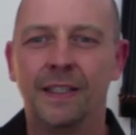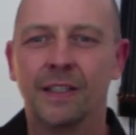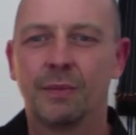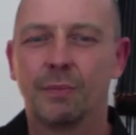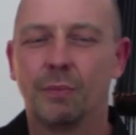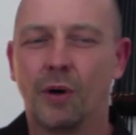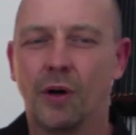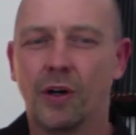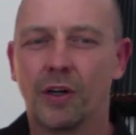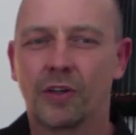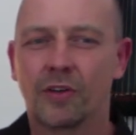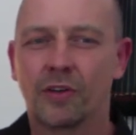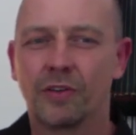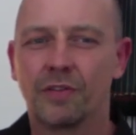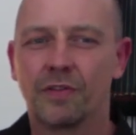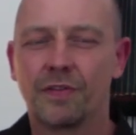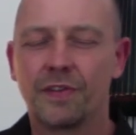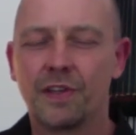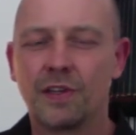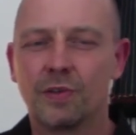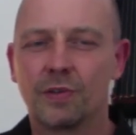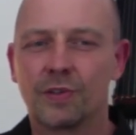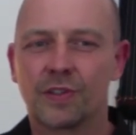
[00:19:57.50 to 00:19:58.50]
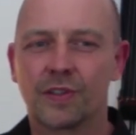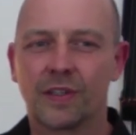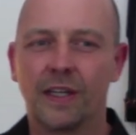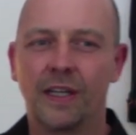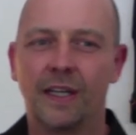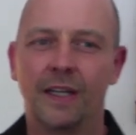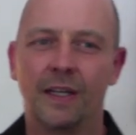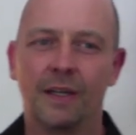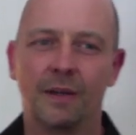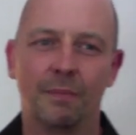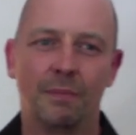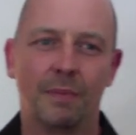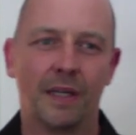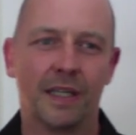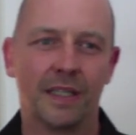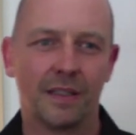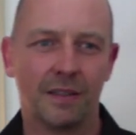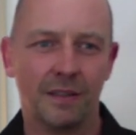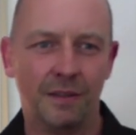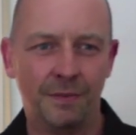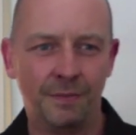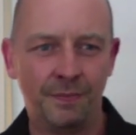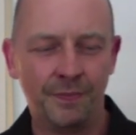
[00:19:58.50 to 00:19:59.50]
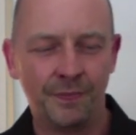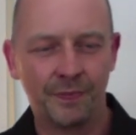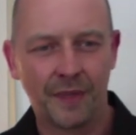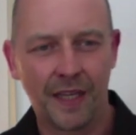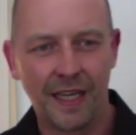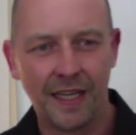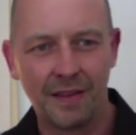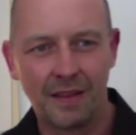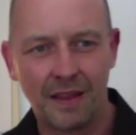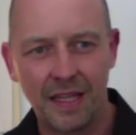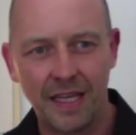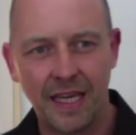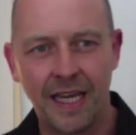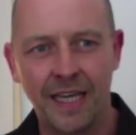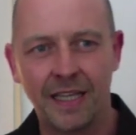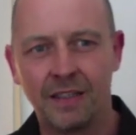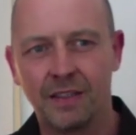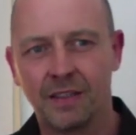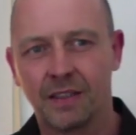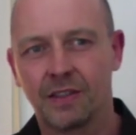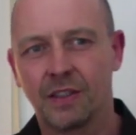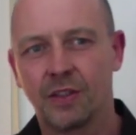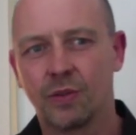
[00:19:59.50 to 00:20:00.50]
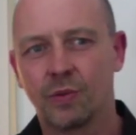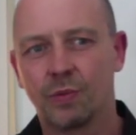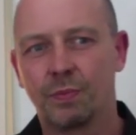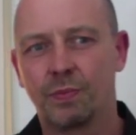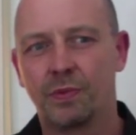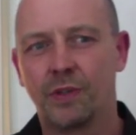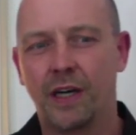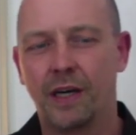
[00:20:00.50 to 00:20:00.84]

more confused. But at the end, you